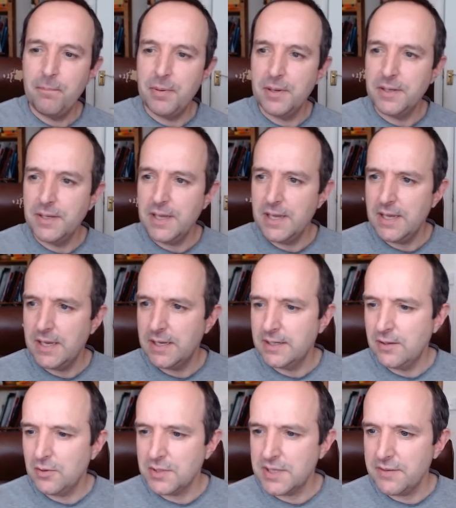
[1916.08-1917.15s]
But yeah,
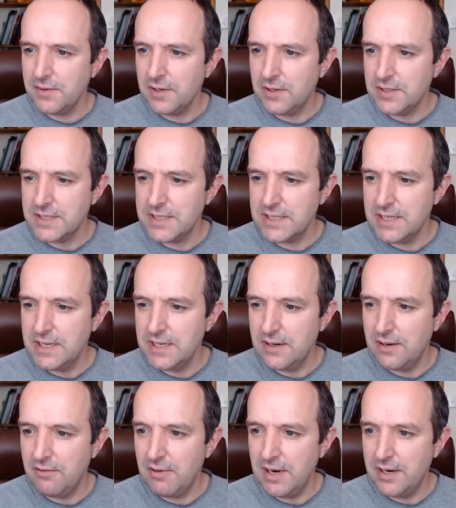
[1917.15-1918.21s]
not something I
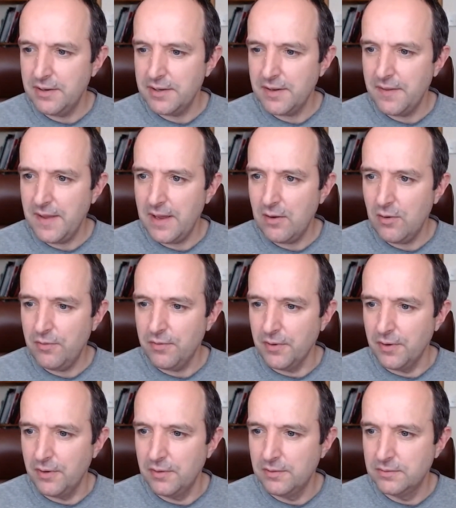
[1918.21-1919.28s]
see around that
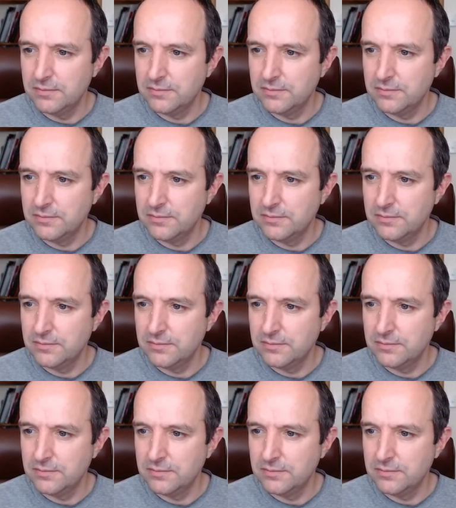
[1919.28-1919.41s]
often.